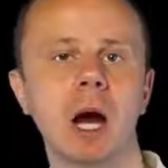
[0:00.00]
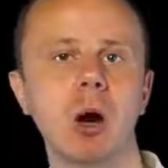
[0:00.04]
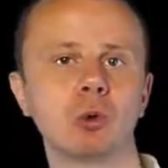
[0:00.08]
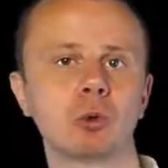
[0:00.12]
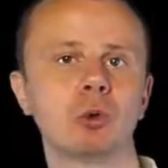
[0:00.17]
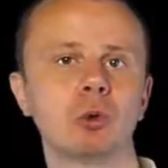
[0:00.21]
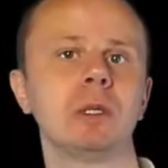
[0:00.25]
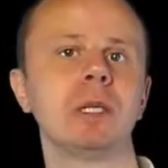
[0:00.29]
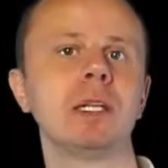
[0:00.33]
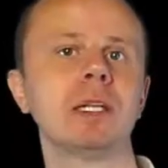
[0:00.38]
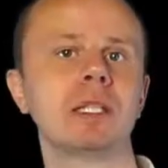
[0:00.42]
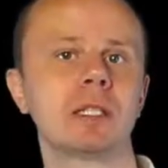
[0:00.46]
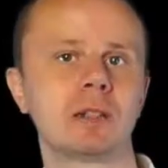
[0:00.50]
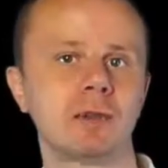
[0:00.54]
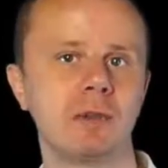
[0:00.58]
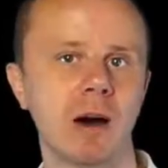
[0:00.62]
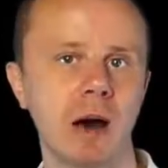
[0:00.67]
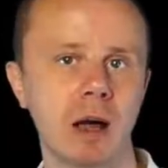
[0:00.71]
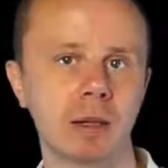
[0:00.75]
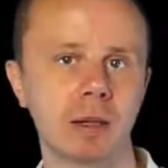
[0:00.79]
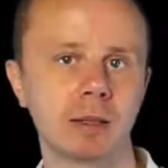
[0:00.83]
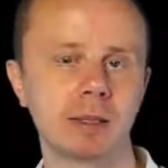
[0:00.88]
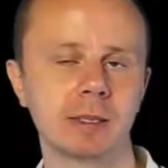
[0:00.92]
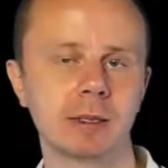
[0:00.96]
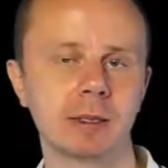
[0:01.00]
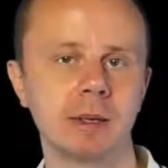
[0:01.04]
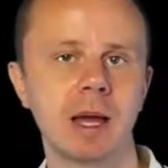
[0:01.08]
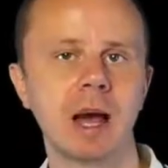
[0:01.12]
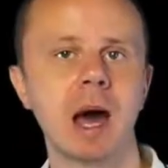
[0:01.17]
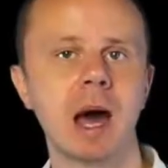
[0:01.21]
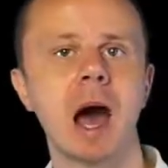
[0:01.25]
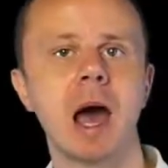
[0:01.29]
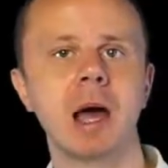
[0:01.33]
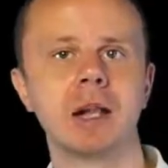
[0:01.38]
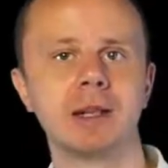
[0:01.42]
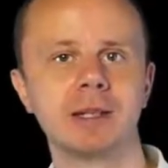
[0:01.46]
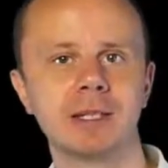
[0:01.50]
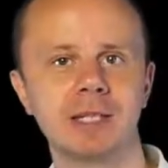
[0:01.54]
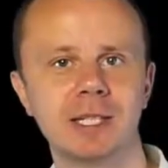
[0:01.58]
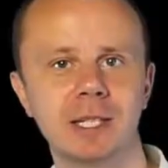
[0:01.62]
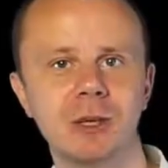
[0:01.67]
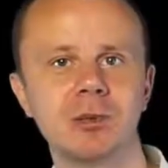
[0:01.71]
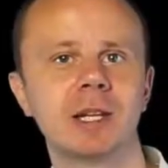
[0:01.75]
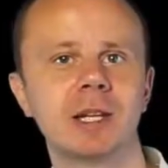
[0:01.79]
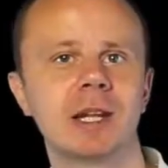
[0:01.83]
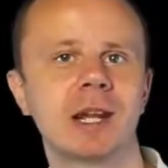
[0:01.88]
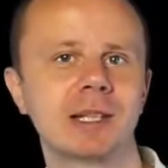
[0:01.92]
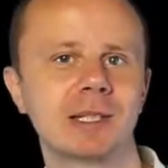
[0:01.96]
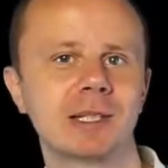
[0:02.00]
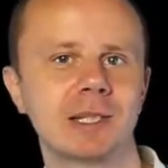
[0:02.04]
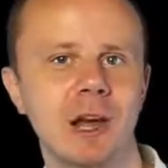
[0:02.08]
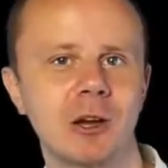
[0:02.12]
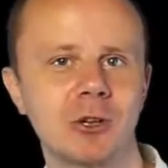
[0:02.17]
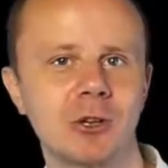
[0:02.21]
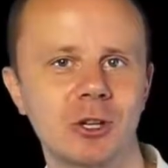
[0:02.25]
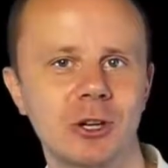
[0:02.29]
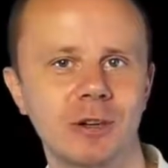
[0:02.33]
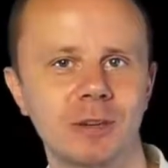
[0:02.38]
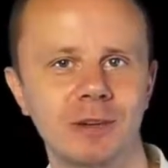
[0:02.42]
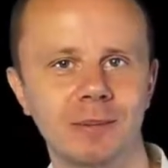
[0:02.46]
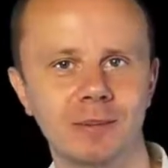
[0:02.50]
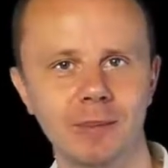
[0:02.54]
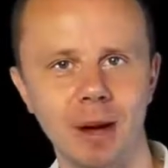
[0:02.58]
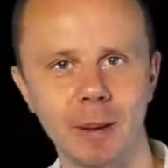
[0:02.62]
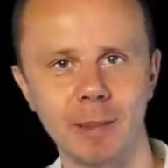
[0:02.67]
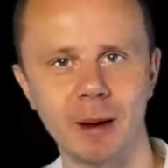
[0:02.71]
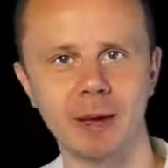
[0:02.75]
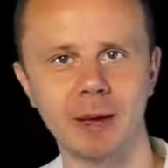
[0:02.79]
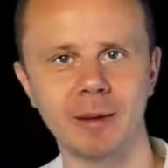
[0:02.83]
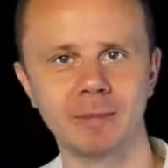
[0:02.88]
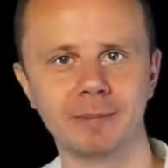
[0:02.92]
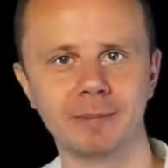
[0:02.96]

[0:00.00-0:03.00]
to list files. I'll see you in the next lecture. Bye-bye.